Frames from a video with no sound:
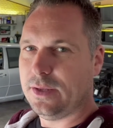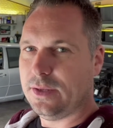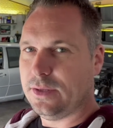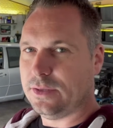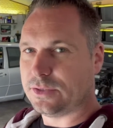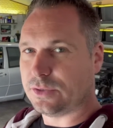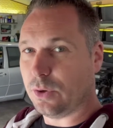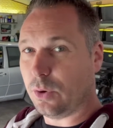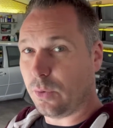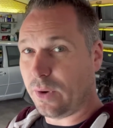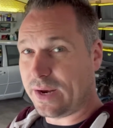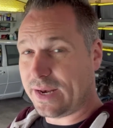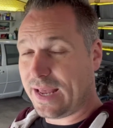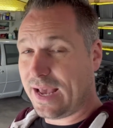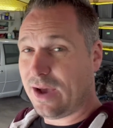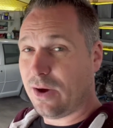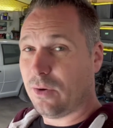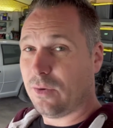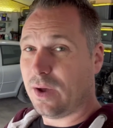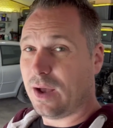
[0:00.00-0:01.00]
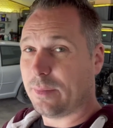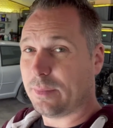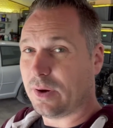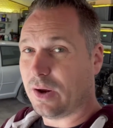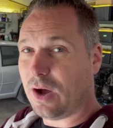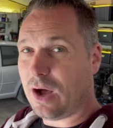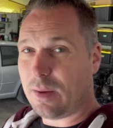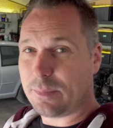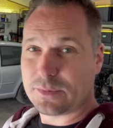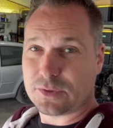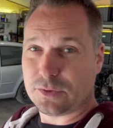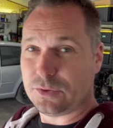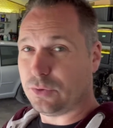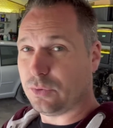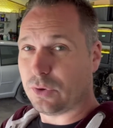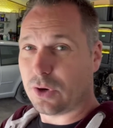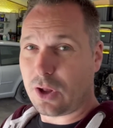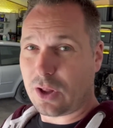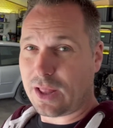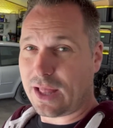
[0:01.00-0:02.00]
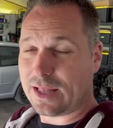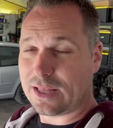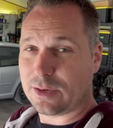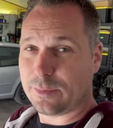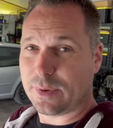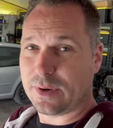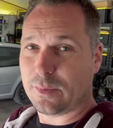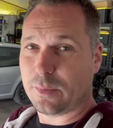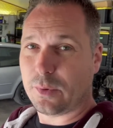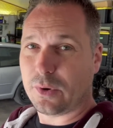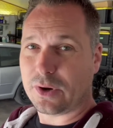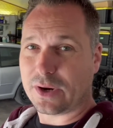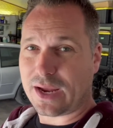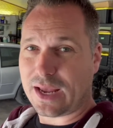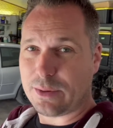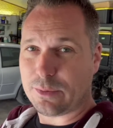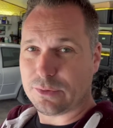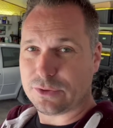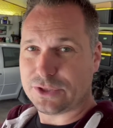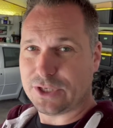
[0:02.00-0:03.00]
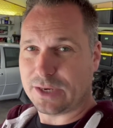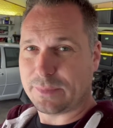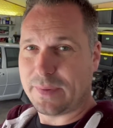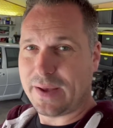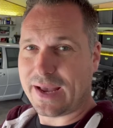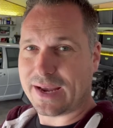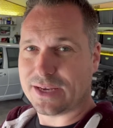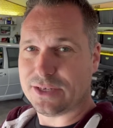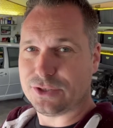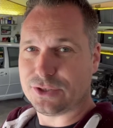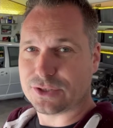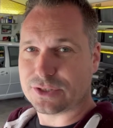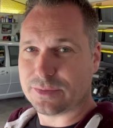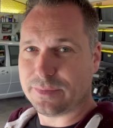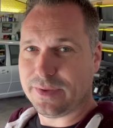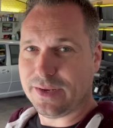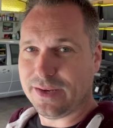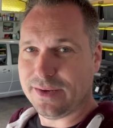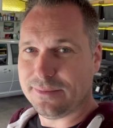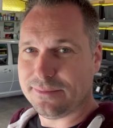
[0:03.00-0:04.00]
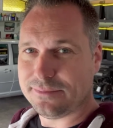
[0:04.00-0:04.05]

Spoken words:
So right now, I'm going to hop to doing all that little bit of work and we'll check back in just a minute.